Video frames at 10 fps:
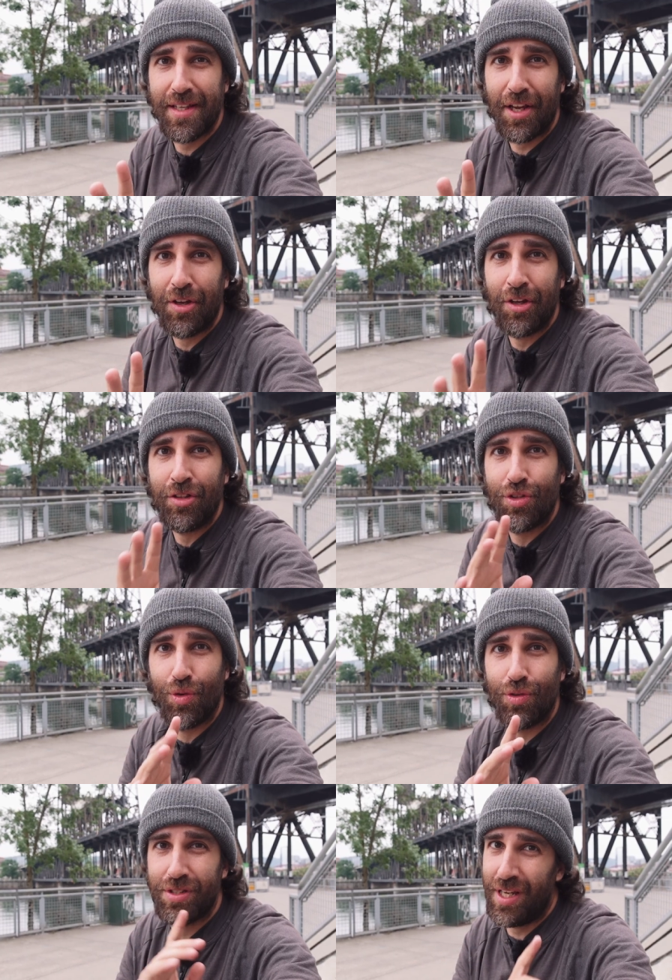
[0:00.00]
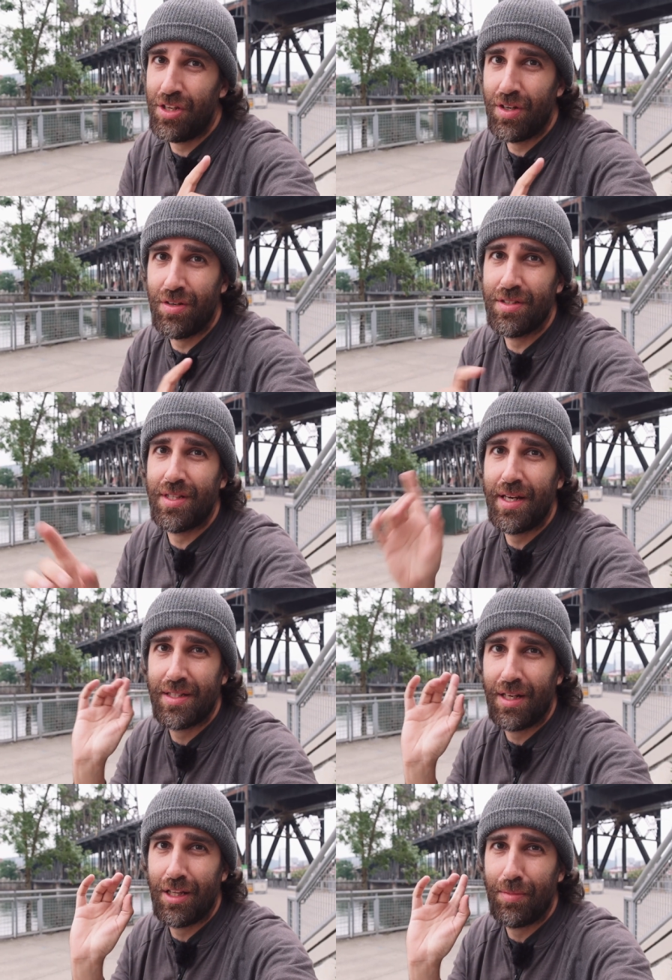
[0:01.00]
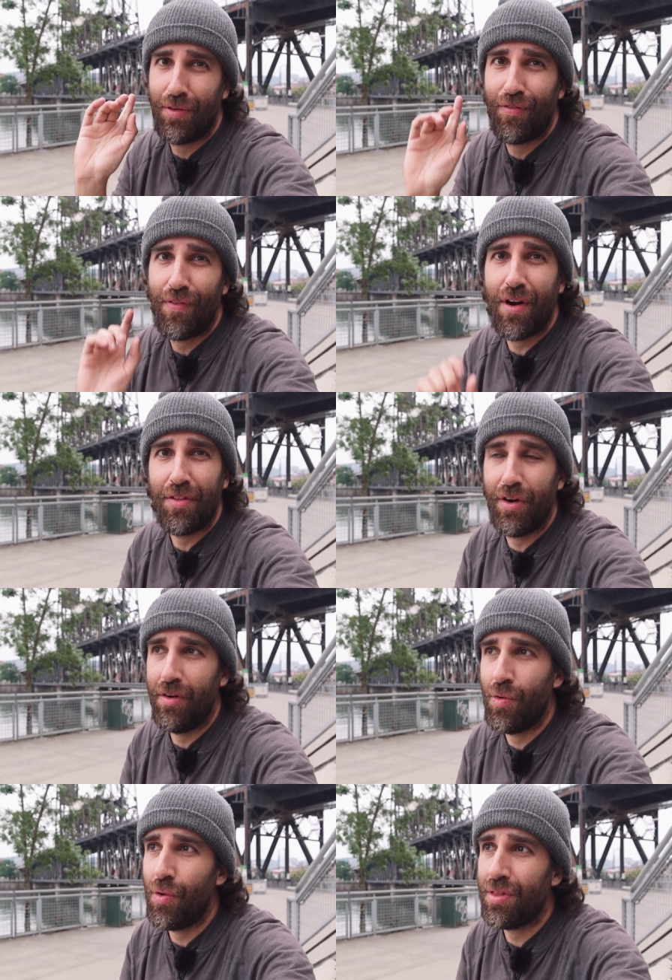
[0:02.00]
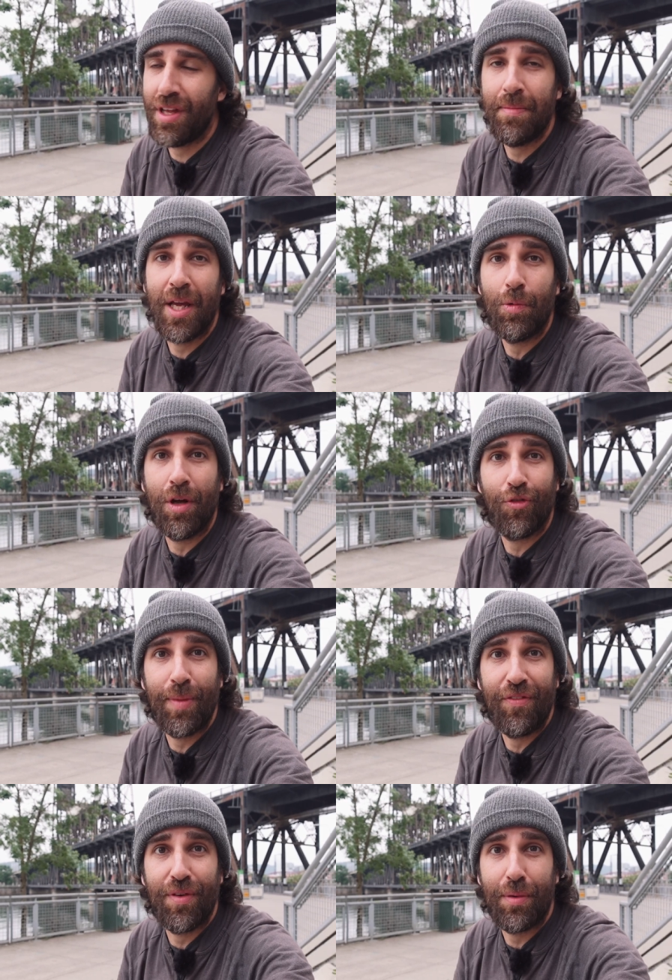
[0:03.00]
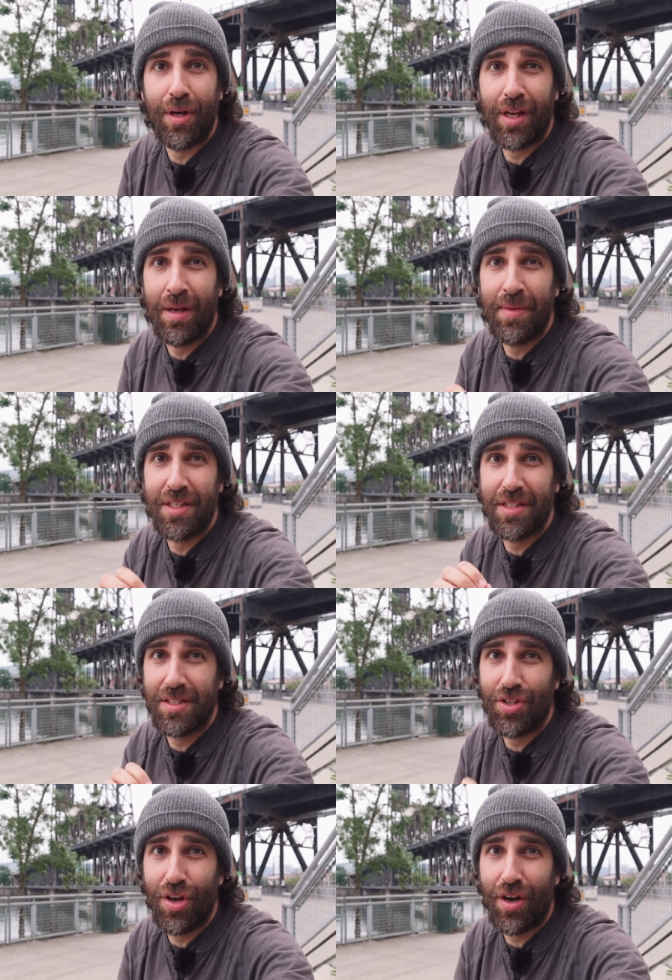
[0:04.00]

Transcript: second to St. John's that is a little bit farther north. I made one of my favorite images